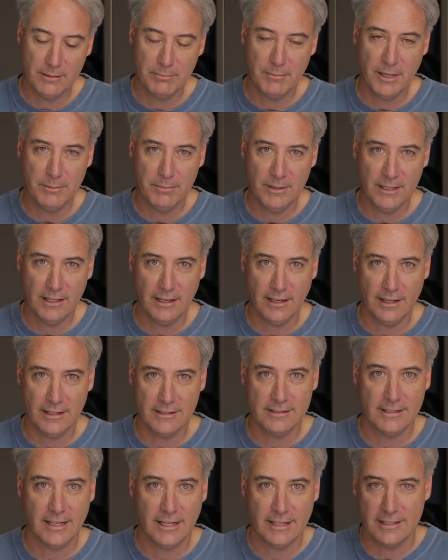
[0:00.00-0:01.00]
maybe a
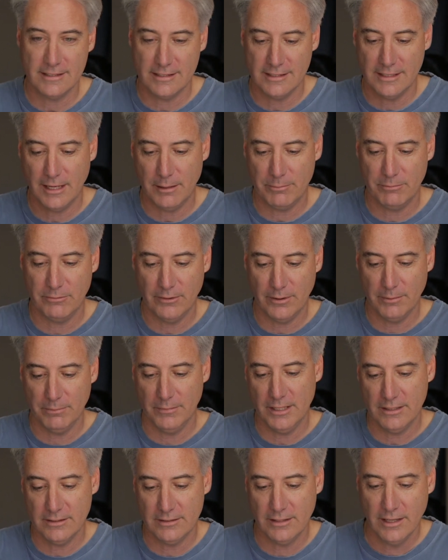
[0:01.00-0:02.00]
second step
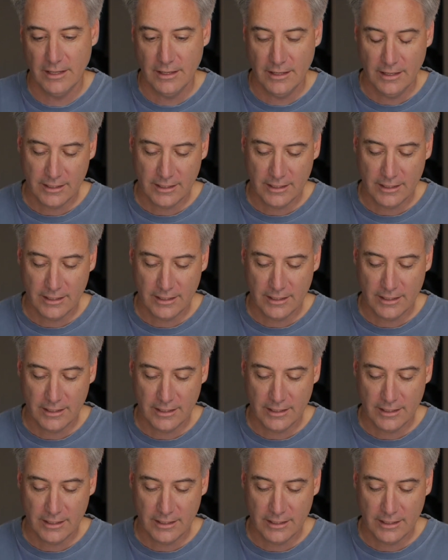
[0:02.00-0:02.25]
from this